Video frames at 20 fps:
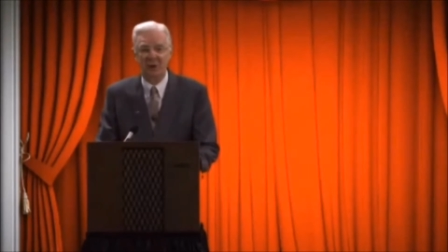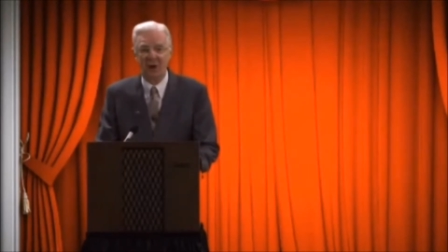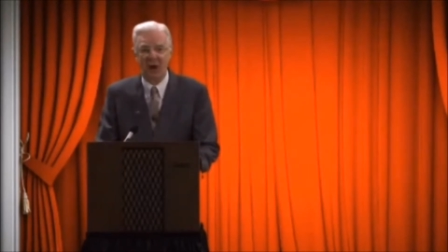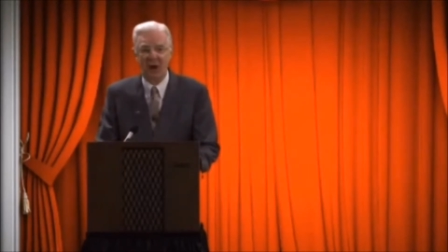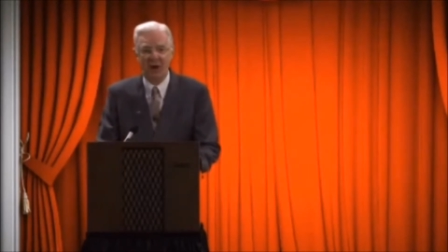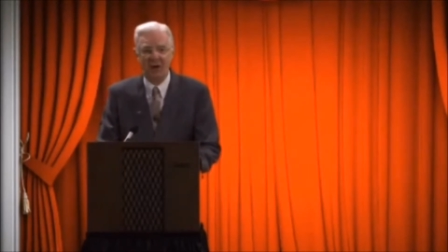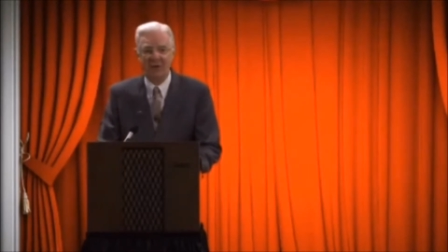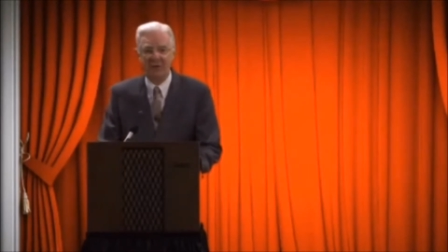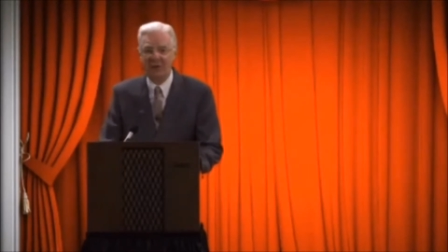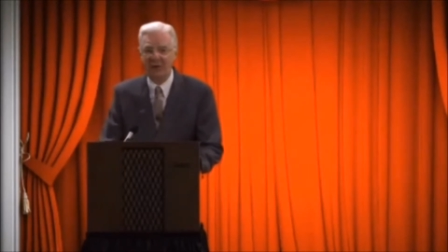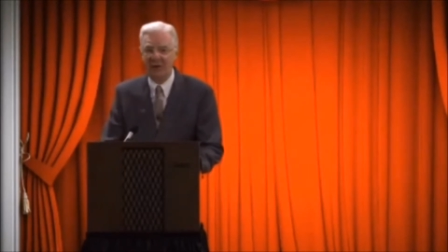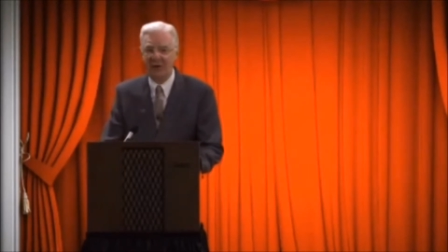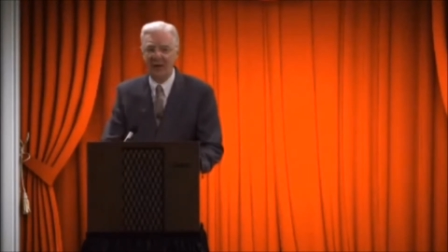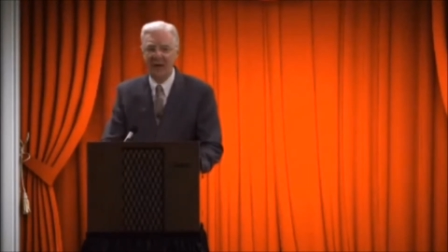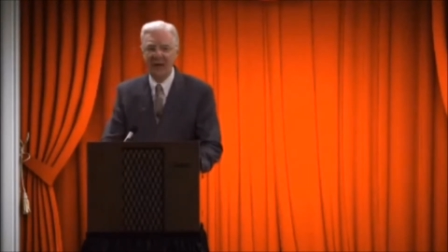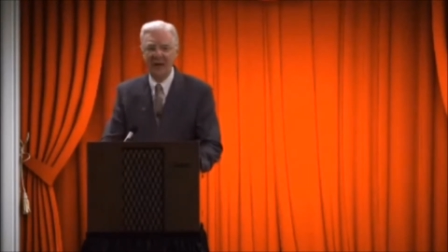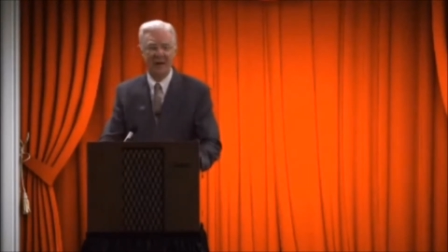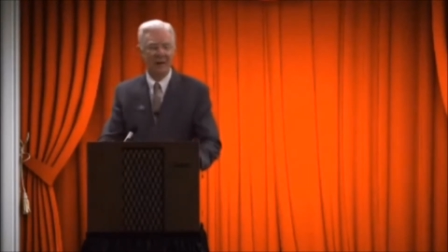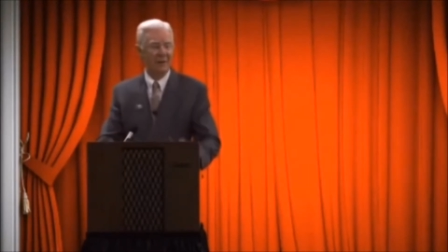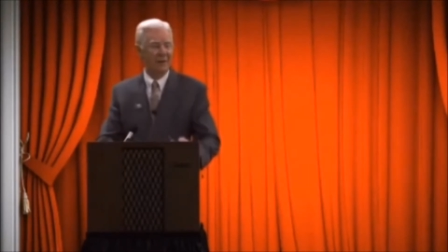it all over
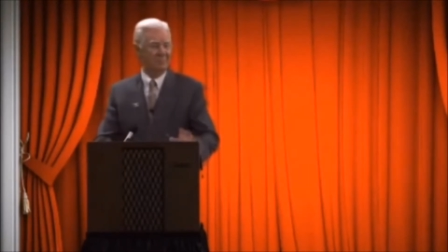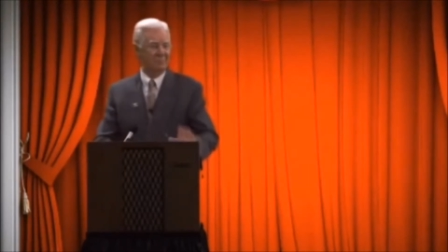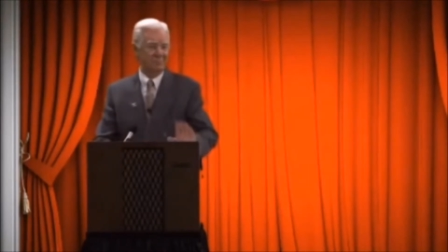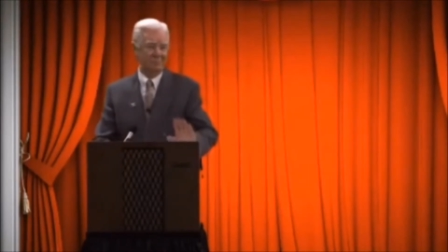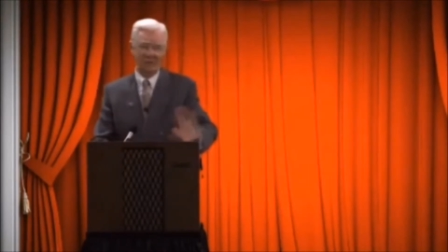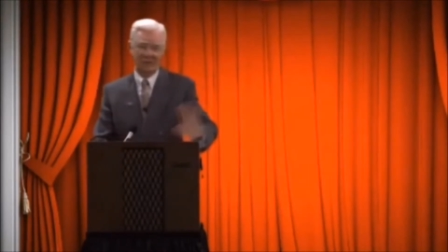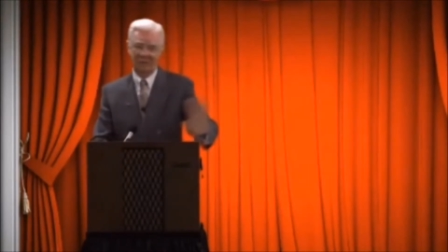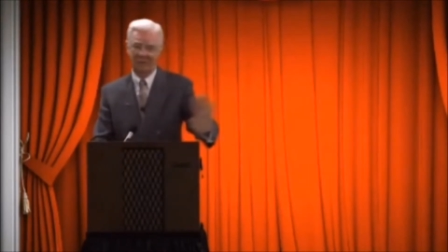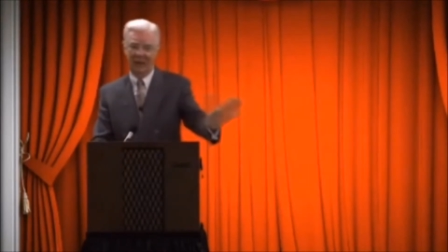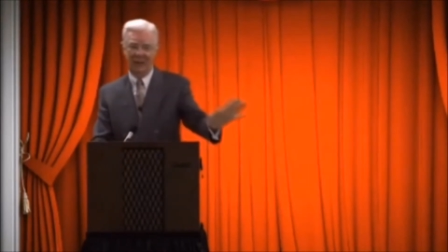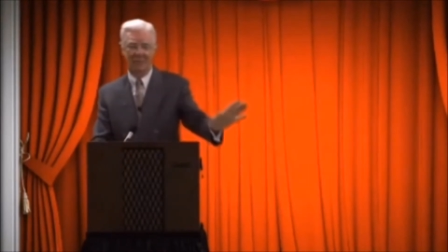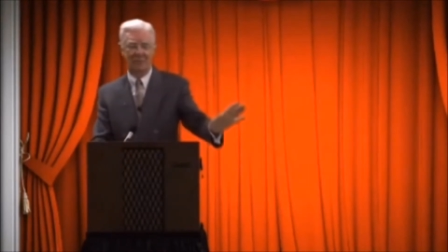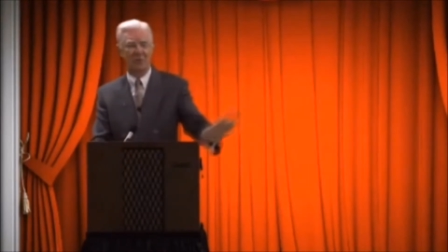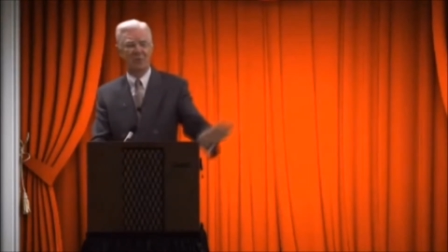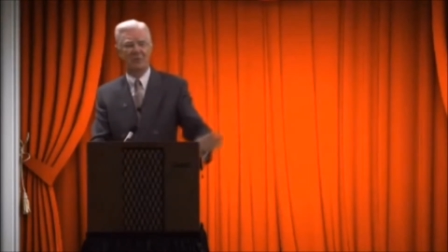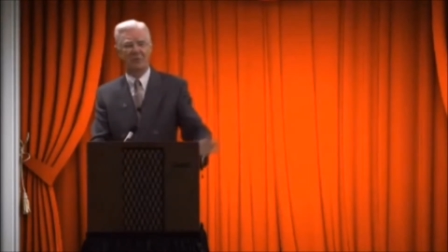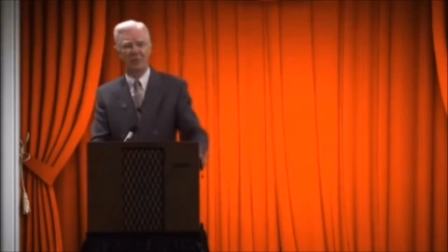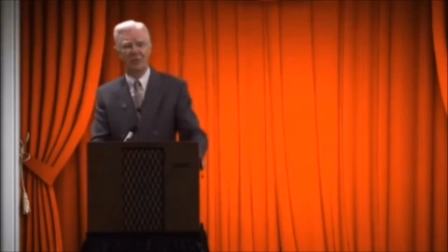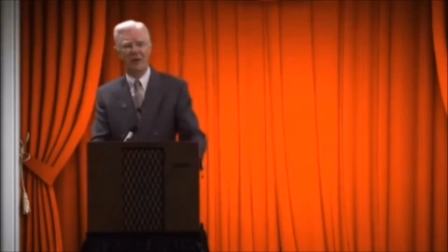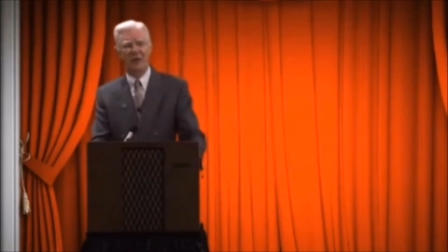again. You may
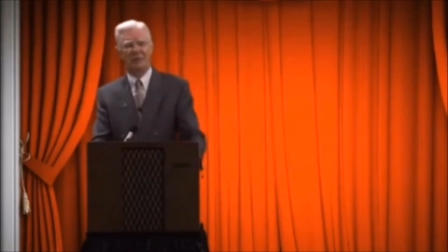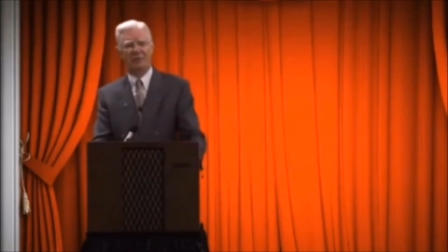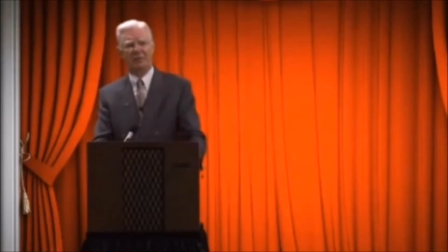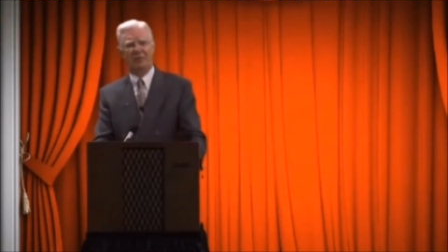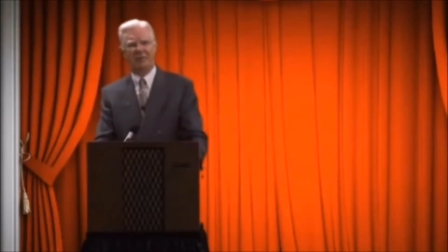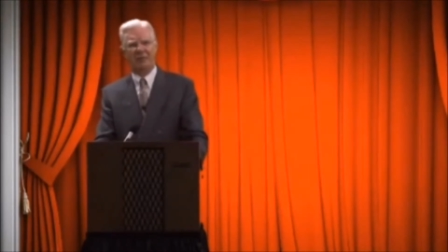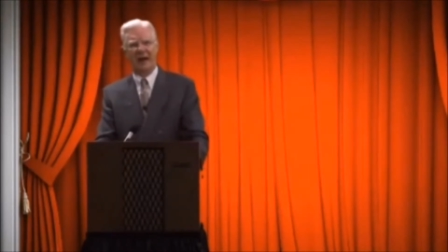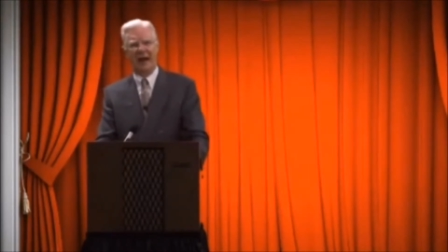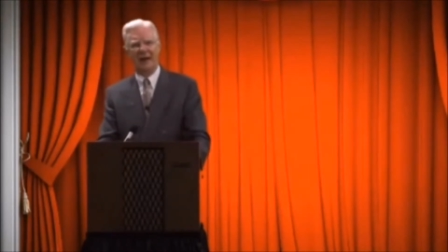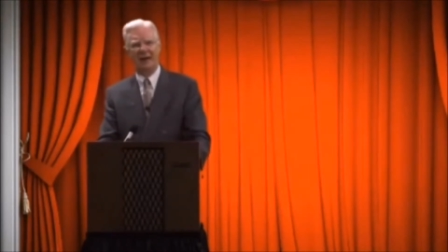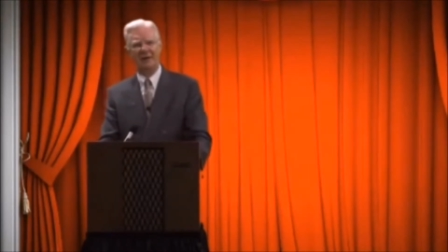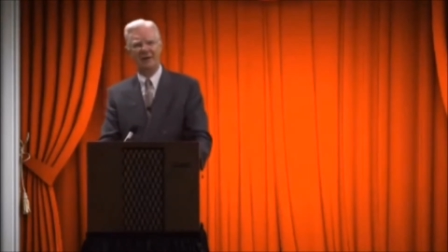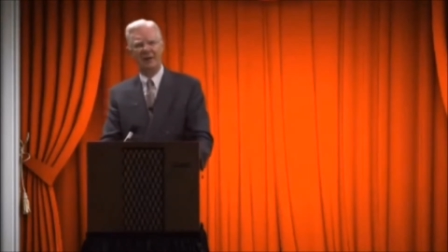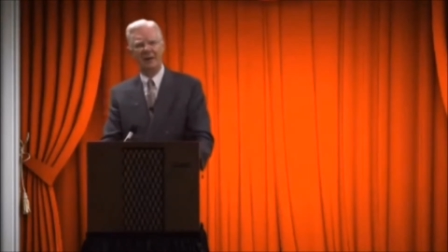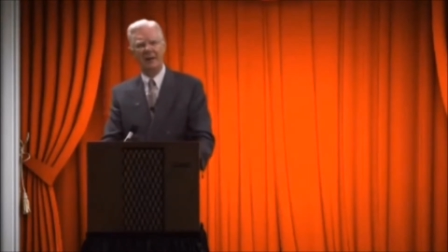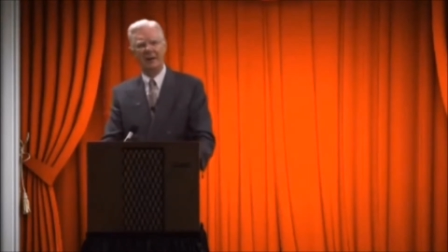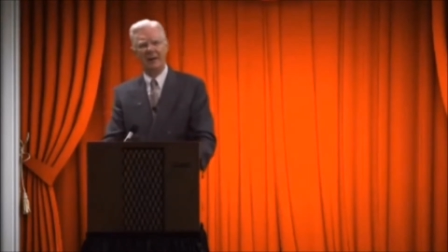move away from that.